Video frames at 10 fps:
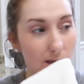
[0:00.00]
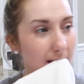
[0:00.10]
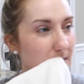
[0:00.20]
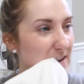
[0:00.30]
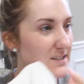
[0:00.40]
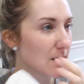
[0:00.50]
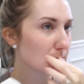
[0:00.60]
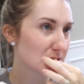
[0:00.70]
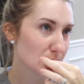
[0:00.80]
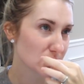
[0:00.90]
Yeah, a lot of
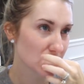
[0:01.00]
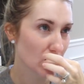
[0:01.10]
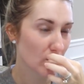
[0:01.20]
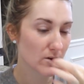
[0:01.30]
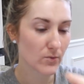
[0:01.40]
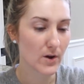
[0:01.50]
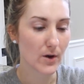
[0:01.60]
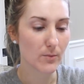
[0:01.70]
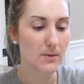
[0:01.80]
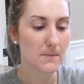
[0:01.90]
times I'm just like wearing a
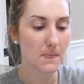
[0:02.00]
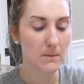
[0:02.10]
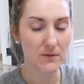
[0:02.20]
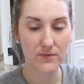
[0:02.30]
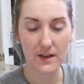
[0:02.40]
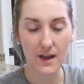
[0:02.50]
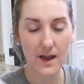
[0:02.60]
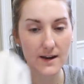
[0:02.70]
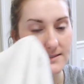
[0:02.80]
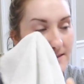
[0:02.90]
robe. I feel like I
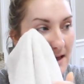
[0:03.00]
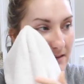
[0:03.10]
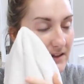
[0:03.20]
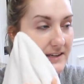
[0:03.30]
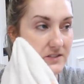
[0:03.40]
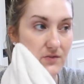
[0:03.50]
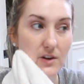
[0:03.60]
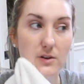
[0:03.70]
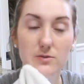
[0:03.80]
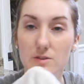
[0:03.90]
kind of did that in the last
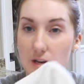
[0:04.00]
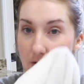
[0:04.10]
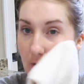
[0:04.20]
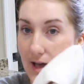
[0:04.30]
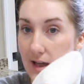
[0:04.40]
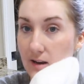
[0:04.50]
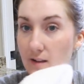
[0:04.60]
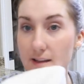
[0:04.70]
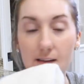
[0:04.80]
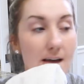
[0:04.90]
videos, but I'd go ahead and
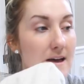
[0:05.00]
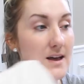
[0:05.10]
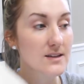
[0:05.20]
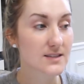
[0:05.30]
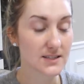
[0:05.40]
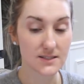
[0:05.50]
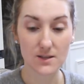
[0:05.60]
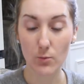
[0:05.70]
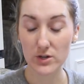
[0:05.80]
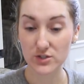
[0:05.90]
like get
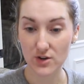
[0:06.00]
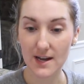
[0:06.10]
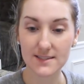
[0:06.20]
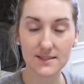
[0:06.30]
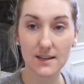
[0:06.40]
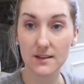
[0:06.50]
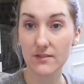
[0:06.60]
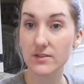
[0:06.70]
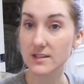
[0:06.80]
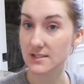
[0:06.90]
somewhat dressed. I
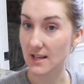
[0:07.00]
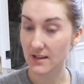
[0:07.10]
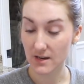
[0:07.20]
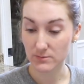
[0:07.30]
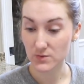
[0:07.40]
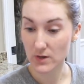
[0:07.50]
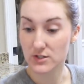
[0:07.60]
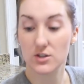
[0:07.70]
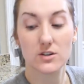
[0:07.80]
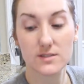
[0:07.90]
live in these L&M
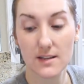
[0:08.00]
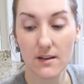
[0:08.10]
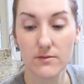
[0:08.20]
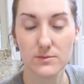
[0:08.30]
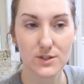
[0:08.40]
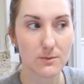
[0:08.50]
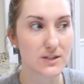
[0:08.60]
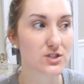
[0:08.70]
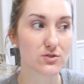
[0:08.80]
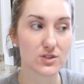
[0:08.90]
sweatshirts. I love them so
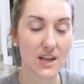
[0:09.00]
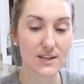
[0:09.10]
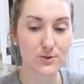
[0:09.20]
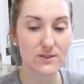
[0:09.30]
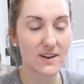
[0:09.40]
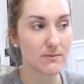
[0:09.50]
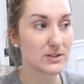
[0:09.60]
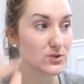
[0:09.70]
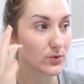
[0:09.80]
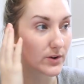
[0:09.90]
much. Usually I don't even have
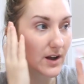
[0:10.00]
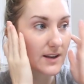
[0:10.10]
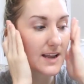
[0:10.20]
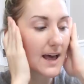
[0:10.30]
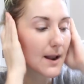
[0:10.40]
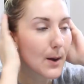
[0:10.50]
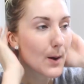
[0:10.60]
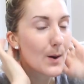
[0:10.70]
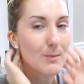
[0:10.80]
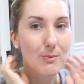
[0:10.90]
my jewelry on yet,
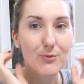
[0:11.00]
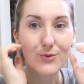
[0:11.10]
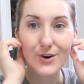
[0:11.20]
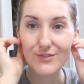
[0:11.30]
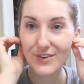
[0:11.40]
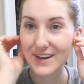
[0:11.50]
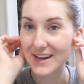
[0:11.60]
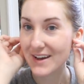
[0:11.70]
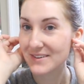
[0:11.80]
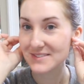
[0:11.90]
but before
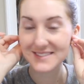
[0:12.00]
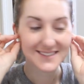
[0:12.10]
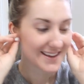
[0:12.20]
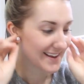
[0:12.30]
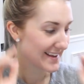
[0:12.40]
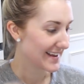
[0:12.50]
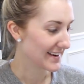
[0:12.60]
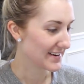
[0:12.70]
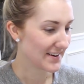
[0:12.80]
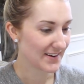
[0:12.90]
videos,
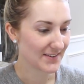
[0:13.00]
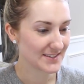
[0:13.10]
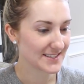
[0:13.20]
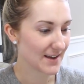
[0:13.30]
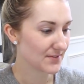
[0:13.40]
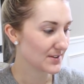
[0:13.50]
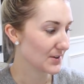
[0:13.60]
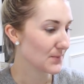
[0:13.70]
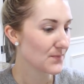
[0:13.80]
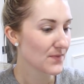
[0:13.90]
I don't know, I always have
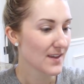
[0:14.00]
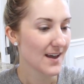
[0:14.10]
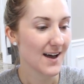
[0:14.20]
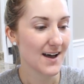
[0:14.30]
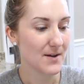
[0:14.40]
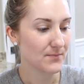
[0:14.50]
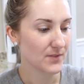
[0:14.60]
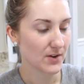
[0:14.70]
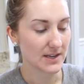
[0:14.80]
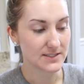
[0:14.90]
to.
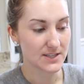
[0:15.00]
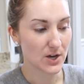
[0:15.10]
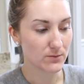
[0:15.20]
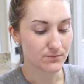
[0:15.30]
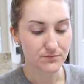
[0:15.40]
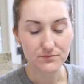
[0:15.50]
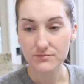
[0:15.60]
Okay, so